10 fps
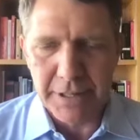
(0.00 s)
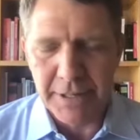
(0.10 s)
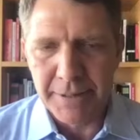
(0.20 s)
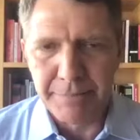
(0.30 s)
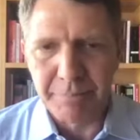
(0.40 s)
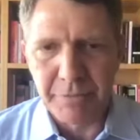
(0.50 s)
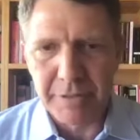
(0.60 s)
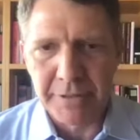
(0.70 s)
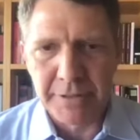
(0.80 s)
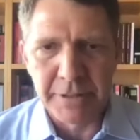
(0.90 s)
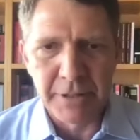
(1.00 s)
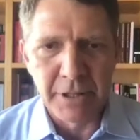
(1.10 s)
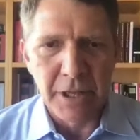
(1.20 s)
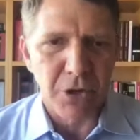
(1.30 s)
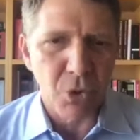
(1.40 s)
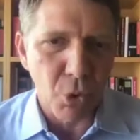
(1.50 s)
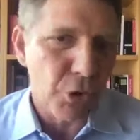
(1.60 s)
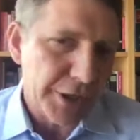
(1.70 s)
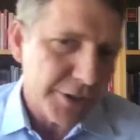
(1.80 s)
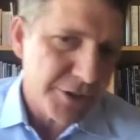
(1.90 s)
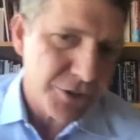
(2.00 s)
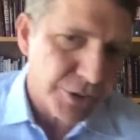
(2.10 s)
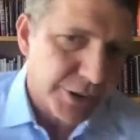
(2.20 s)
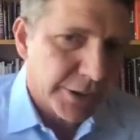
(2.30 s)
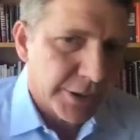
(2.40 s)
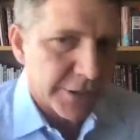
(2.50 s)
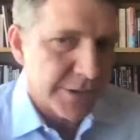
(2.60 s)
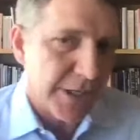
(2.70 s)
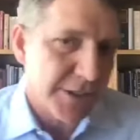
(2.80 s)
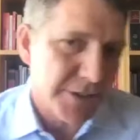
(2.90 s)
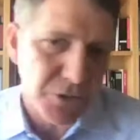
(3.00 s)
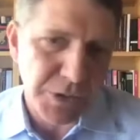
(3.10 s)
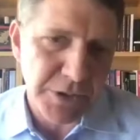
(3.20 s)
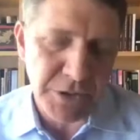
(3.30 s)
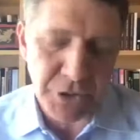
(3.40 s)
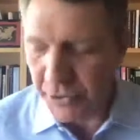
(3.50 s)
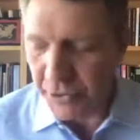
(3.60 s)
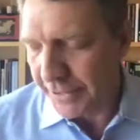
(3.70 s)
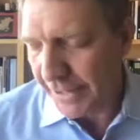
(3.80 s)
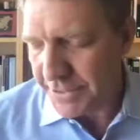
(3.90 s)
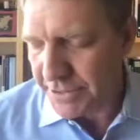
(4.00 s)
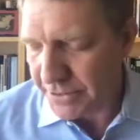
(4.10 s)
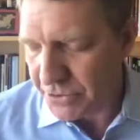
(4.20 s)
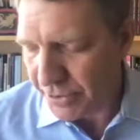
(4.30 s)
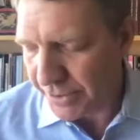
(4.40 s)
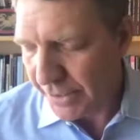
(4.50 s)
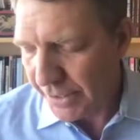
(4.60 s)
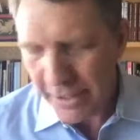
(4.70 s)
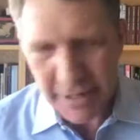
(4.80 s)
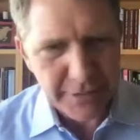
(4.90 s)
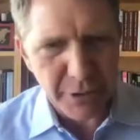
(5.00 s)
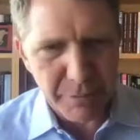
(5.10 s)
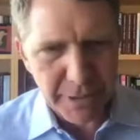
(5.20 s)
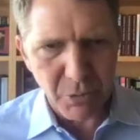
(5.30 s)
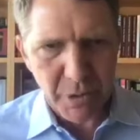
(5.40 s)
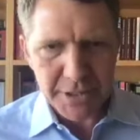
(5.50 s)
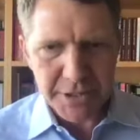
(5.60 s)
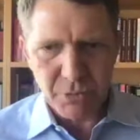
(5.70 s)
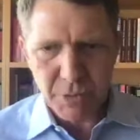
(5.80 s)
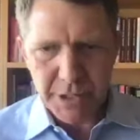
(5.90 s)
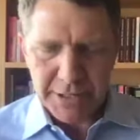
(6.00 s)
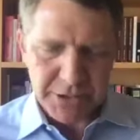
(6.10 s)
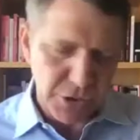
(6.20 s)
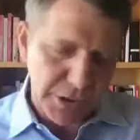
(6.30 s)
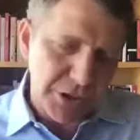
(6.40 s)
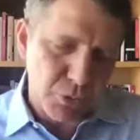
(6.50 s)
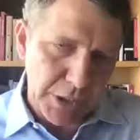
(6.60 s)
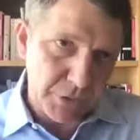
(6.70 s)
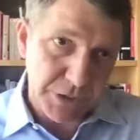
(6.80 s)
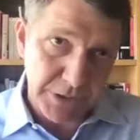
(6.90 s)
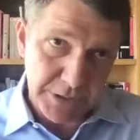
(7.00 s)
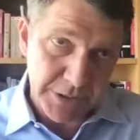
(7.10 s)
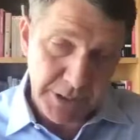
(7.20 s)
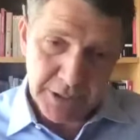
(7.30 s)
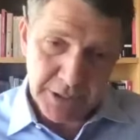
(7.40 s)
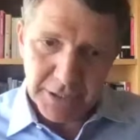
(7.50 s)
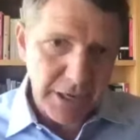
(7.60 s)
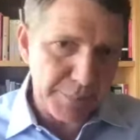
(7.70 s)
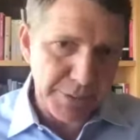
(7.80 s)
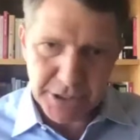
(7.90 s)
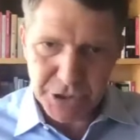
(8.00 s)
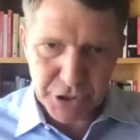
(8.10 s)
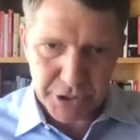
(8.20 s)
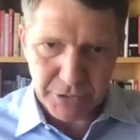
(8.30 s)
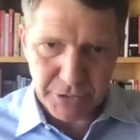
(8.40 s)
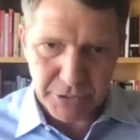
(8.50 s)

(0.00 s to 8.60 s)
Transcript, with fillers: um, the a core industry in Texas, which is the oil and gas industry. And there are many ways in which, and so this is why you see this competition